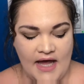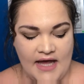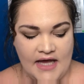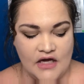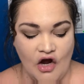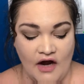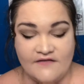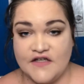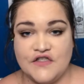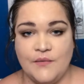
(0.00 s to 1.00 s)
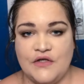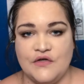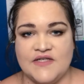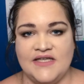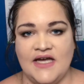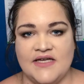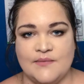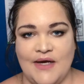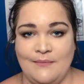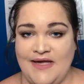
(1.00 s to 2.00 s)
And I've actually been using that as
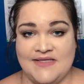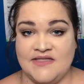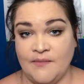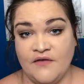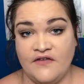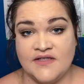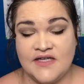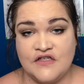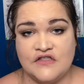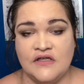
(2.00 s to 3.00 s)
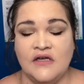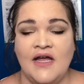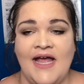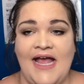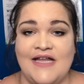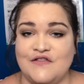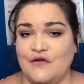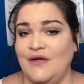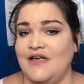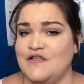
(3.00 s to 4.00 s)
my main summer foundation, and so
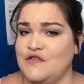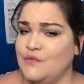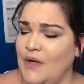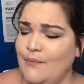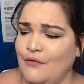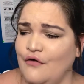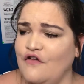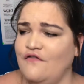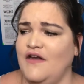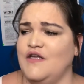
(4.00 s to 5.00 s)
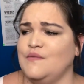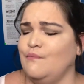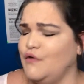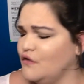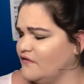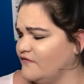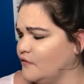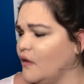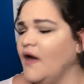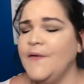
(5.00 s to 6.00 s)
it is sweat proof, it is
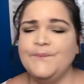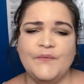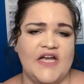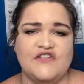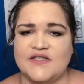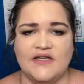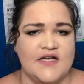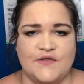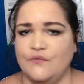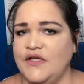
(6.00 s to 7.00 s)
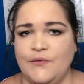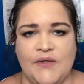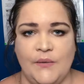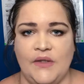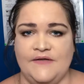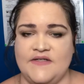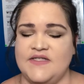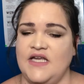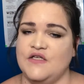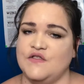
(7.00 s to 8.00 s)
beautiful, it just lasts really, really well on the
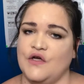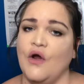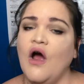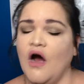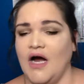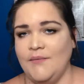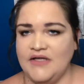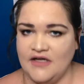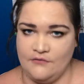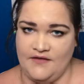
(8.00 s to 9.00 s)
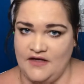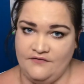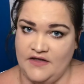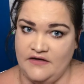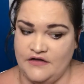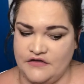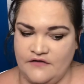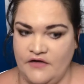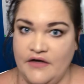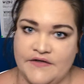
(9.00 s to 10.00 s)
skin. So I'm in love with that foundation,
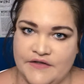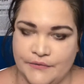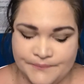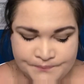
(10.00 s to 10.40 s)
if you can't tell.